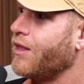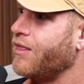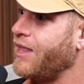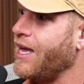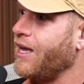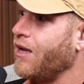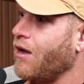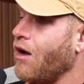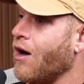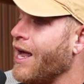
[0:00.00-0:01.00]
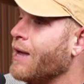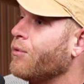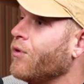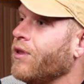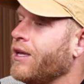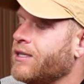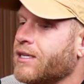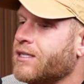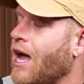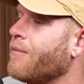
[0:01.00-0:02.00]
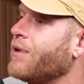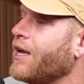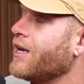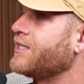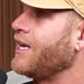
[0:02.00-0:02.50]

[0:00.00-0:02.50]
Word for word: they are able, it's, it's not because